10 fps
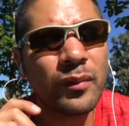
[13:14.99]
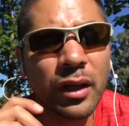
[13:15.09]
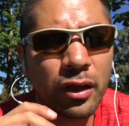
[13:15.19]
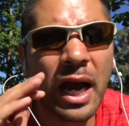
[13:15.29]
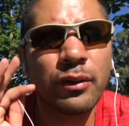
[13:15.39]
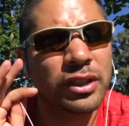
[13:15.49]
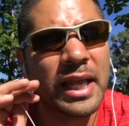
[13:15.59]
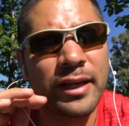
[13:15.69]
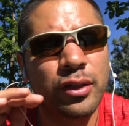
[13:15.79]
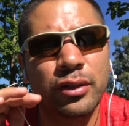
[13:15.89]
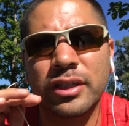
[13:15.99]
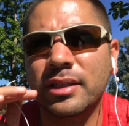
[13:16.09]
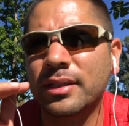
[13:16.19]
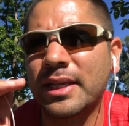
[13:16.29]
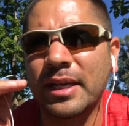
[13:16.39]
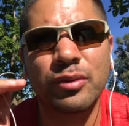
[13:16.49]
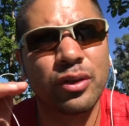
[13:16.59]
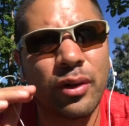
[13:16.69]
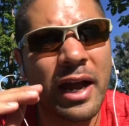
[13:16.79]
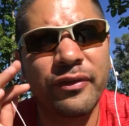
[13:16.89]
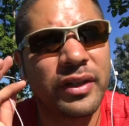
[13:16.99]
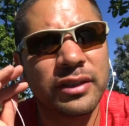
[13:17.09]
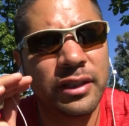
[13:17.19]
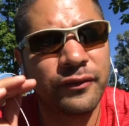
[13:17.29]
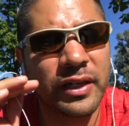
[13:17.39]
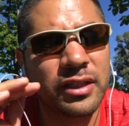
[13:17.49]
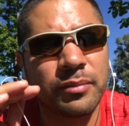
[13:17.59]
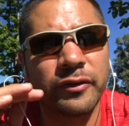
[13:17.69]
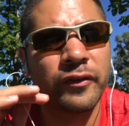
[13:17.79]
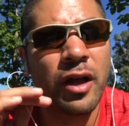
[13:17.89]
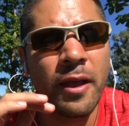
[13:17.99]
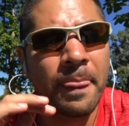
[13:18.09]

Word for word: you know, I was lied to just the same, so I fell to the victim of